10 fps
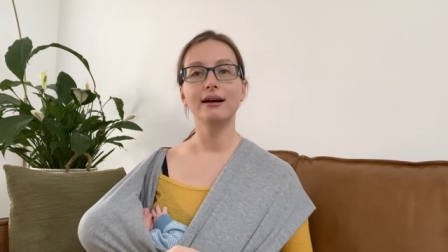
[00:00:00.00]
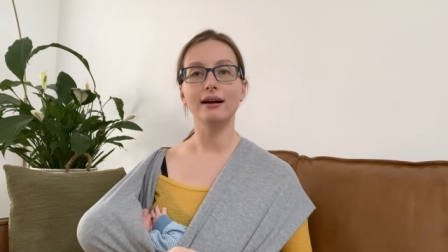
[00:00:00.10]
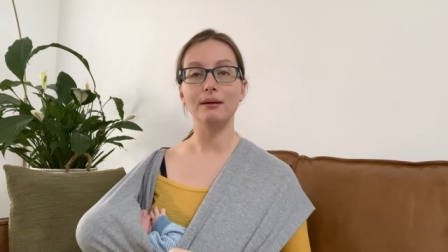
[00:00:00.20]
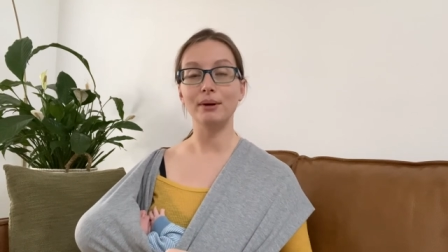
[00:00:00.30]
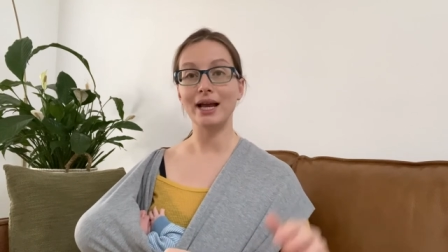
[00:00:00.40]

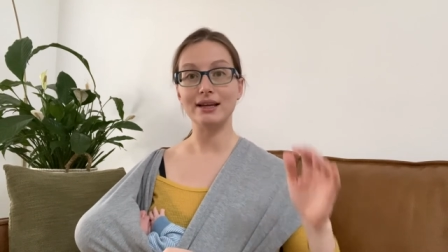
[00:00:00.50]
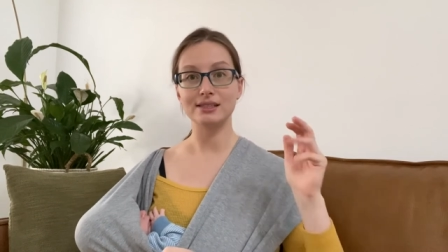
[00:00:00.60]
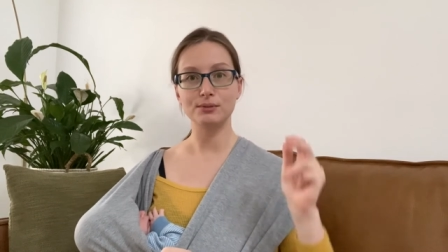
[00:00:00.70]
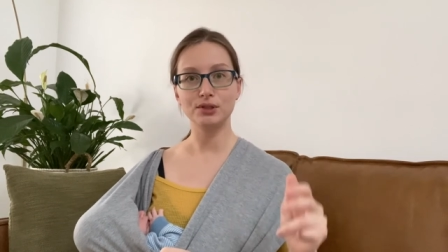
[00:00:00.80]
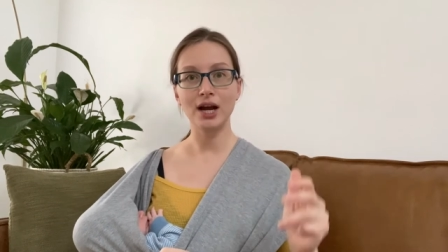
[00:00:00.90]
Um, but yeah,
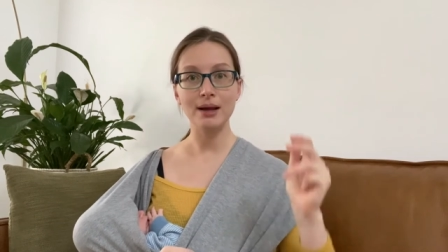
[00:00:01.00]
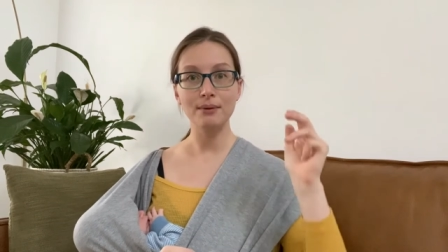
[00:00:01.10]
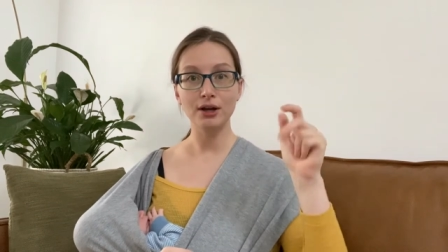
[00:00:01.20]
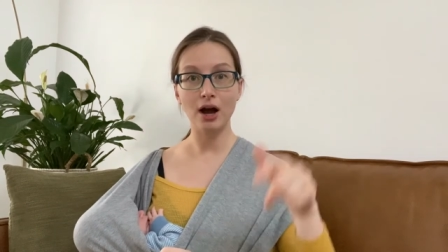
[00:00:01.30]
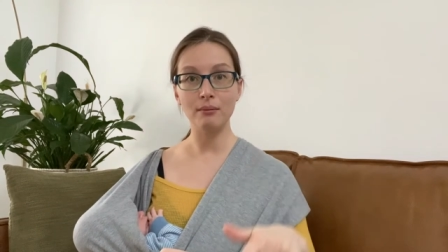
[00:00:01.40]

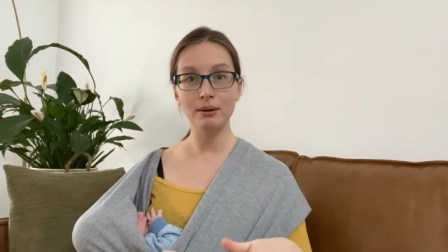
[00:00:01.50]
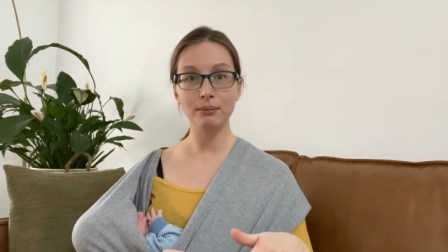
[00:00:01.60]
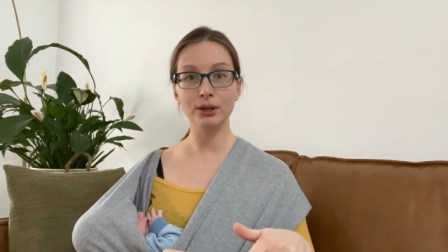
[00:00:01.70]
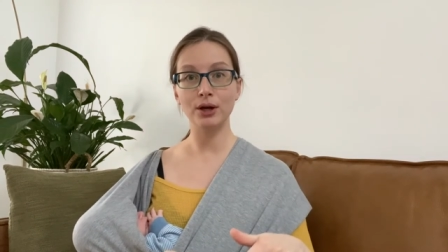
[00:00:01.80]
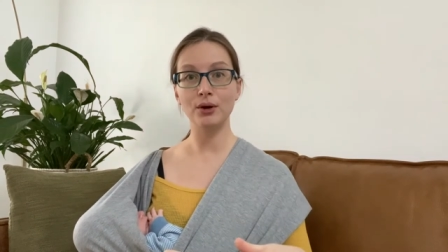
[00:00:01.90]
subscribe, comment
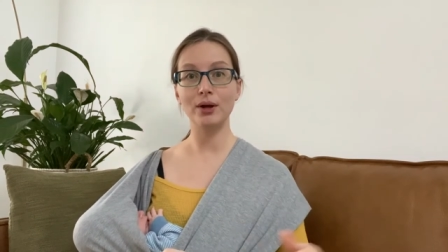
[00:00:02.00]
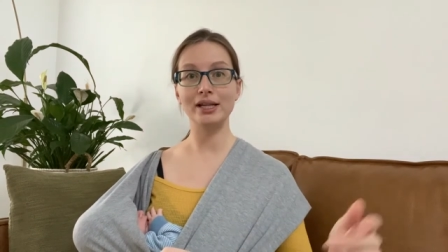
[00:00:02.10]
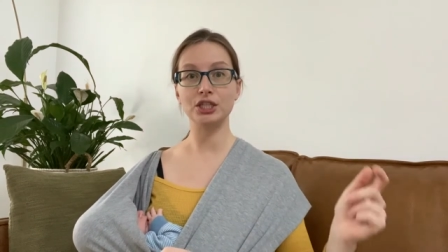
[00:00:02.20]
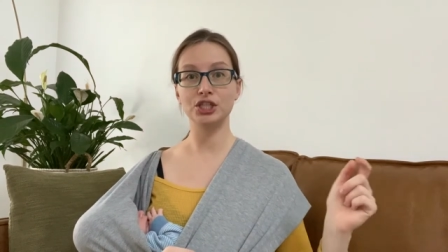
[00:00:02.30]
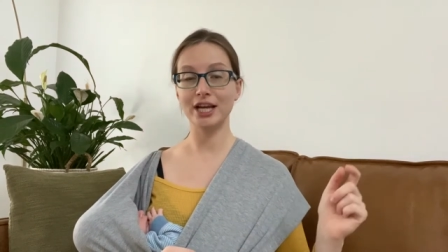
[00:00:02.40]
below,
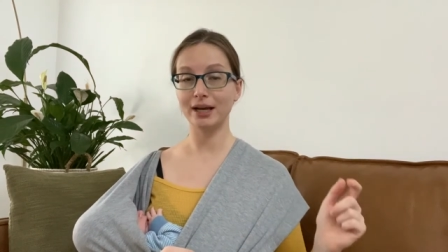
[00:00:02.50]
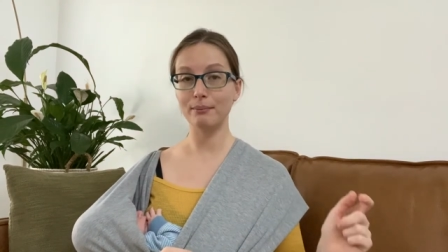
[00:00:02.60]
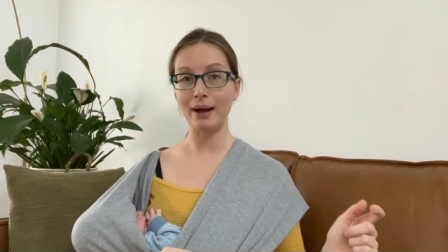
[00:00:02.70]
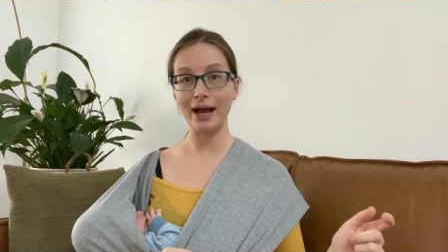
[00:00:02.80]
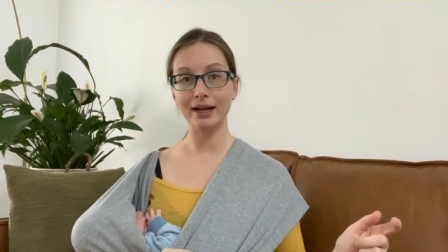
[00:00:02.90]
and check
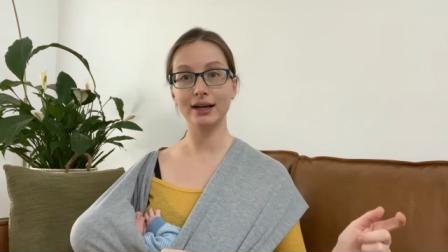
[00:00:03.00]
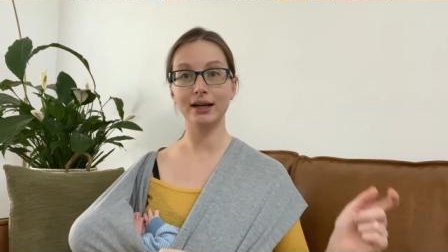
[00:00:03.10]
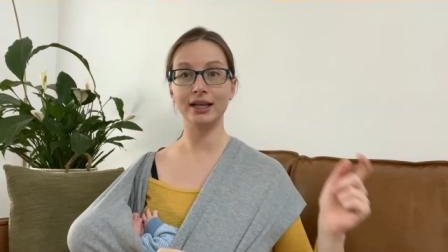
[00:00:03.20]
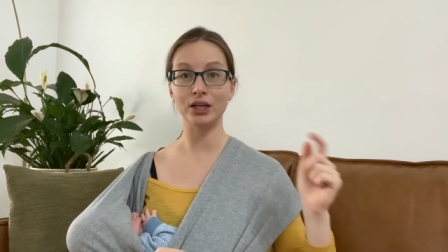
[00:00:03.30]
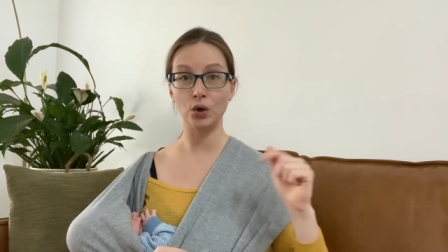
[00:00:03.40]
back
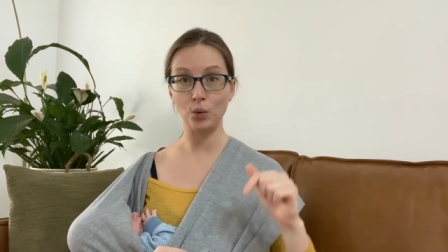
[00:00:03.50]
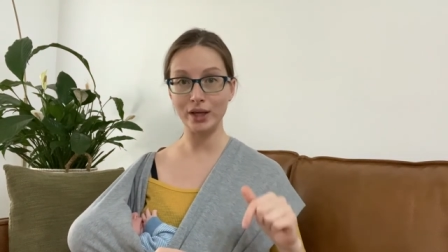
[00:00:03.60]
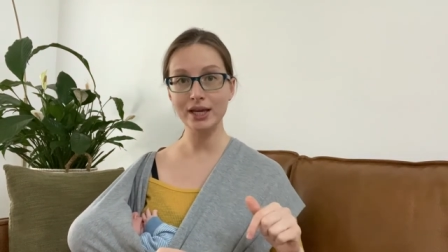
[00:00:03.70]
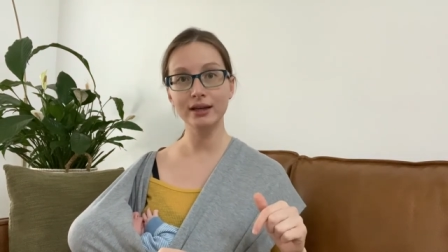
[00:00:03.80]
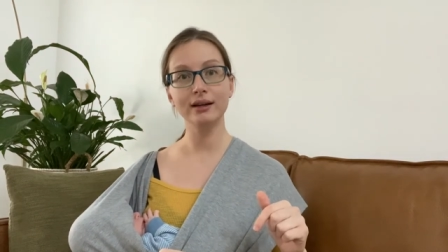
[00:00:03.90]
in a
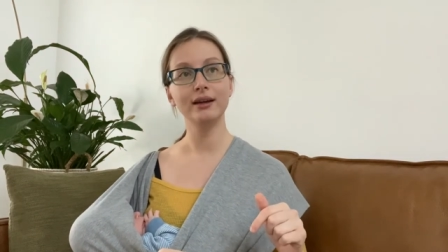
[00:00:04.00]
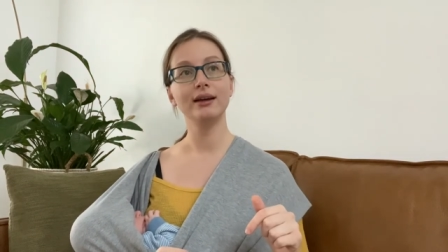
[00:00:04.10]
week.